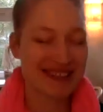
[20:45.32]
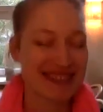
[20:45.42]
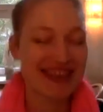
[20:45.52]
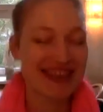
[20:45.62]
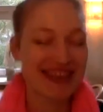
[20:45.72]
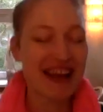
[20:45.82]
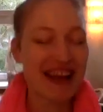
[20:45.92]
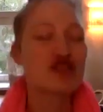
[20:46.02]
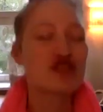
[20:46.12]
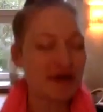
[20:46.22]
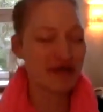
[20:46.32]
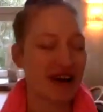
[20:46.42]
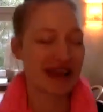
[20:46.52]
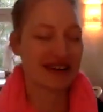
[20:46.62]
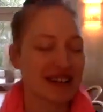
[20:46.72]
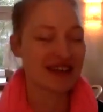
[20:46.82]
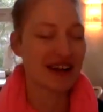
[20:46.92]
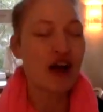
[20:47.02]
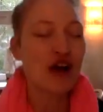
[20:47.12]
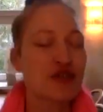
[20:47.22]
So afraid.
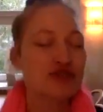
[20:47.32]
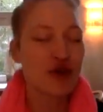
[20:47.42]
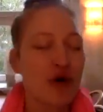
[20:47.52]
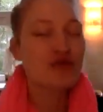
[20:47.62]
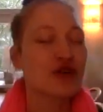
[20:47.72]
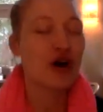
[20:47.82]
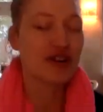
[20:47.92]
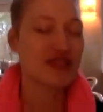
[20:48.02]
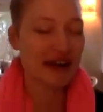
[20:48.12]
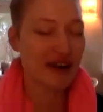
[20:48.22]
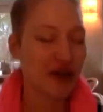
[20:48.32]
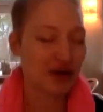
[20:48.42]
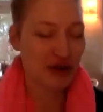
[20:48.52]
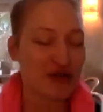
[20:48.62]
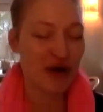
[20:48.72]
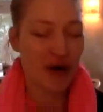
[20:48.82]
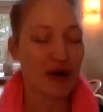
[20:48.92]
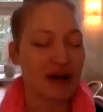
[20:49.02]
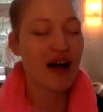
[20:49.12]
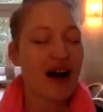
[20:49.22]
So not under
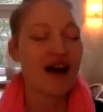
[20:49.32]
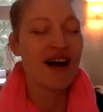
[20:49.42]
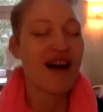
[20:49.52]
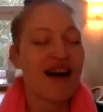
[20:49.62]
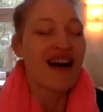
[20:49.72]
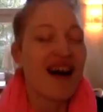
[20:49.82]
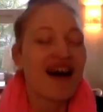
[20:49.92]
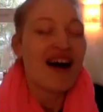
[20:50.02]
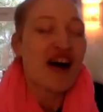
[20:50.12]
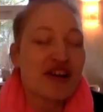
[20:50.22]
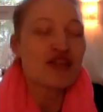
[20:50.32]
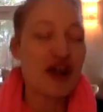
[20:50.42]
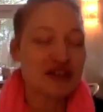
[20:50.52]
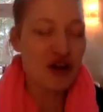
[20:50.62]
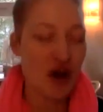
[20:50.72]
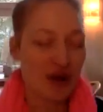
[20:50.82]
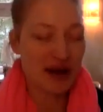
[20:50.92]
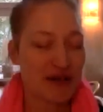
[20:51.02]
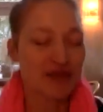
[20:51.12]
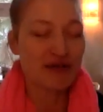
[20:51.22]
control, not
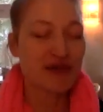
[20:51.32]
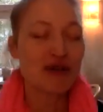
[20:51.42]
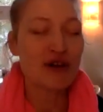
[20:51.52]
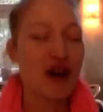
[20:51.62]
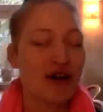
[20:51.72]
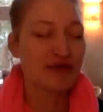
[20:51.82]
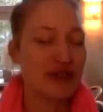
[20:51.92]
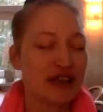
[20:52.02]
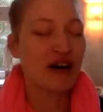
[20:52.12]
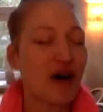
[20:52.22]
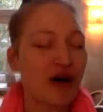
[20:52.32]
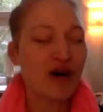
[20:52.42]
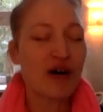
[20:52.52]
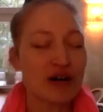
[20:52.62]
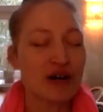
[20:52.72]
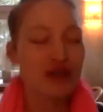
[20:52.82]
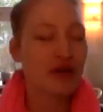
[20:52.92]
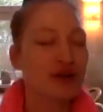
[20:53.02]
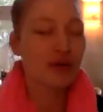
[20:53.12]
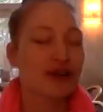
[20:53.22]
knowing, full of fear, all
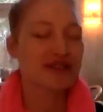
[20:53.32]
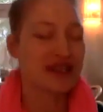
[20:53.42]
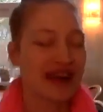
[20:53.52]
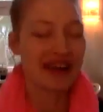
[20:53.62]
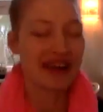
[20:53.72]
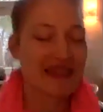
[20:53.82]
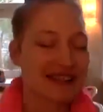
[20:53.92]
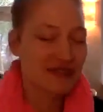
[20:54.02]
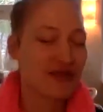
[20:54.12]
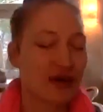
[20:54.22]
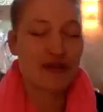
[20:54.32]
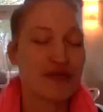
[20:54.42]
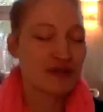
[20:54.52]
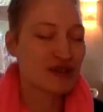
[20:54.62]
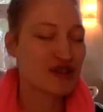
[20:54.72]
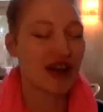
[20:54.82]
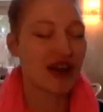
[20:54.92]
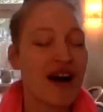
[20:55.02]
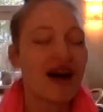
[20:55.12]
those worst case for the future.